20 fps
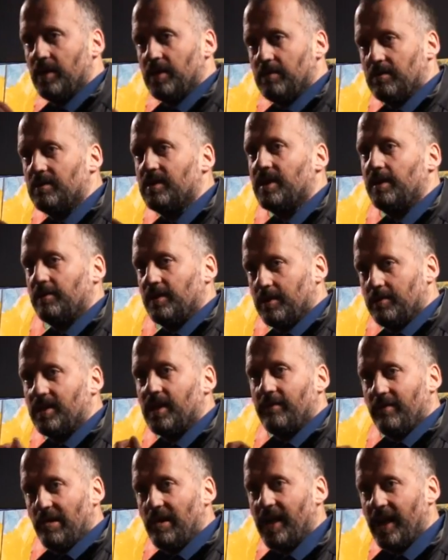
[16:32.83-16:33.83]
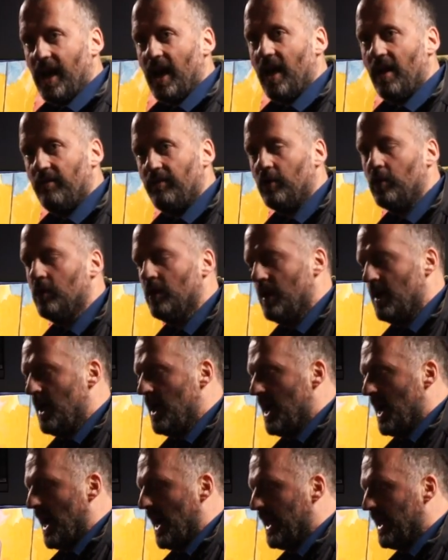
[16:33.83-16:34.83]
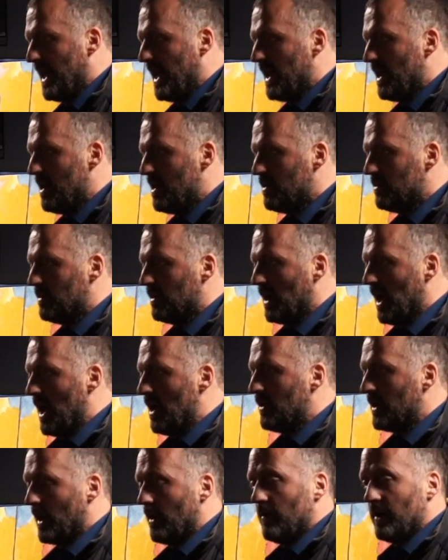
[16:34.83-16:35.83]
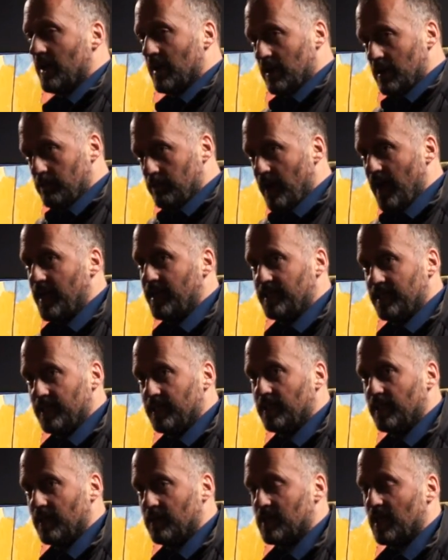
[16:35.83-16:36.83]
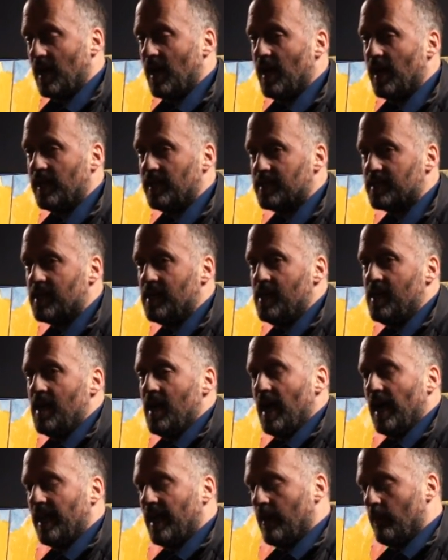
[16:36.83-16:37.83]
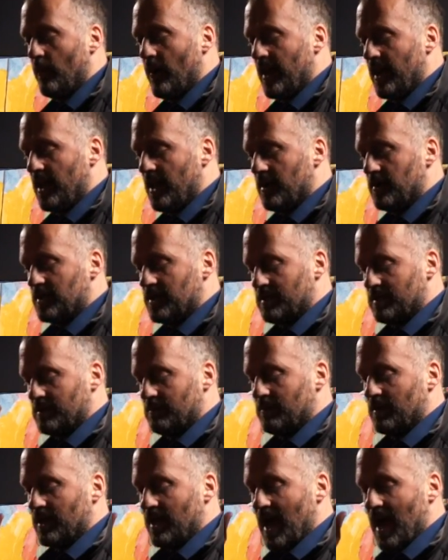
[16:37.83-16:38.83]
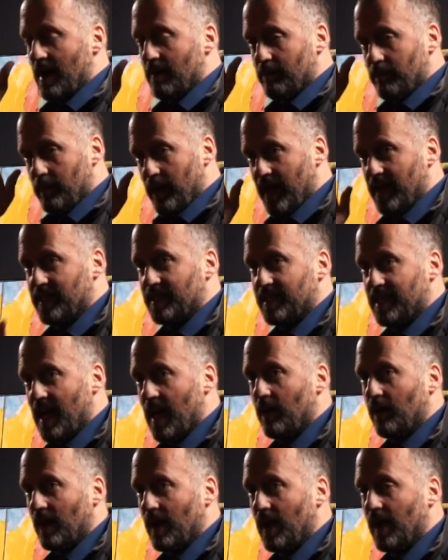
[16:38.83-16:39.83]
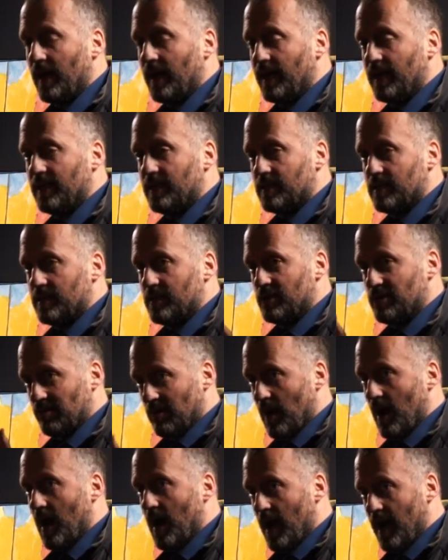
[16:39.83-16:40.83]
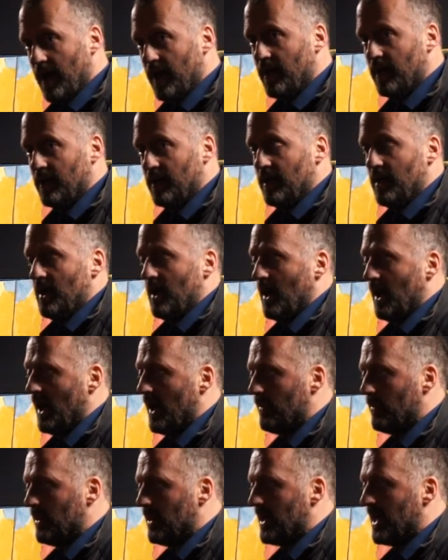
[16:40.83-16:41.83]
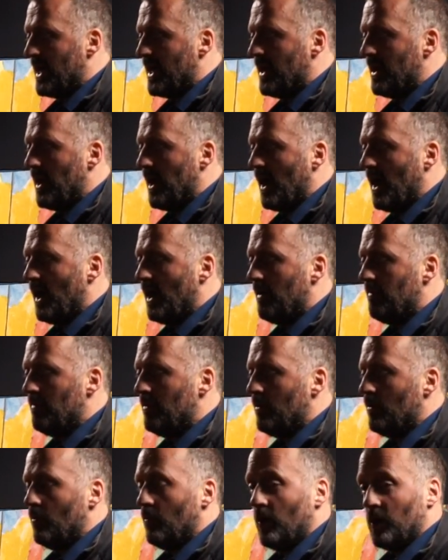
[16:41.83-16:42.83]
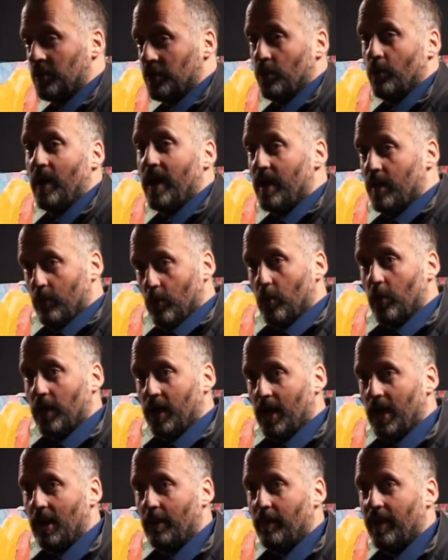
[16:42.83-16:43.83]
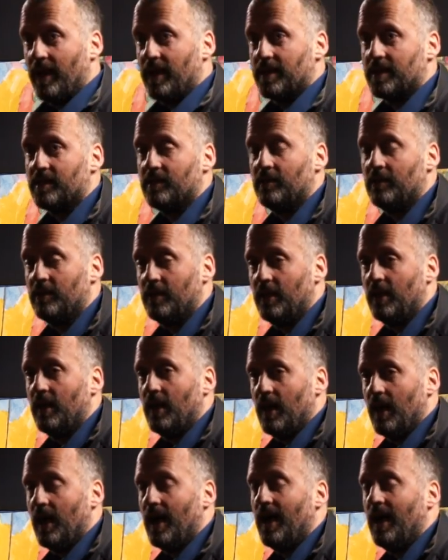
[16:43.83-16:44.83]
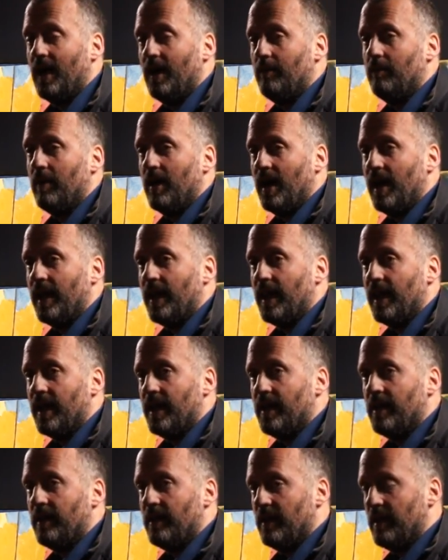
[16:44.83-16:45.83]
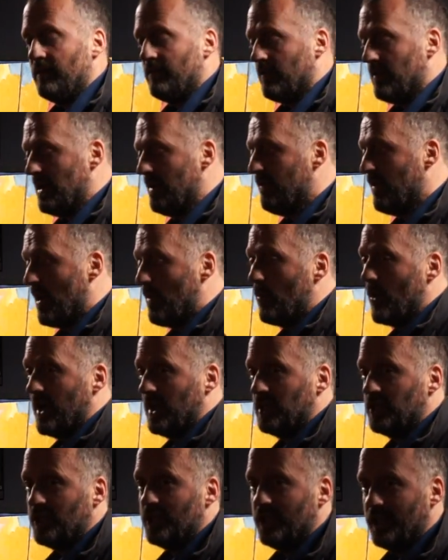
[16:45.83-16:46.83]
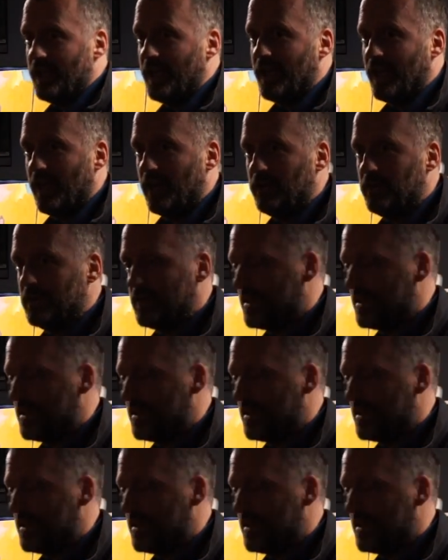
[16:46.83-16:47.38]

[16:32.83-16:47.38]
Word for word: but sometimes they're very careful. And then I'll I'll go in and I'll paint in those lines. And then when those that painted outline is dry, I will then um, wash away the watercolor pencil. Um, and then if, if I wish, you know,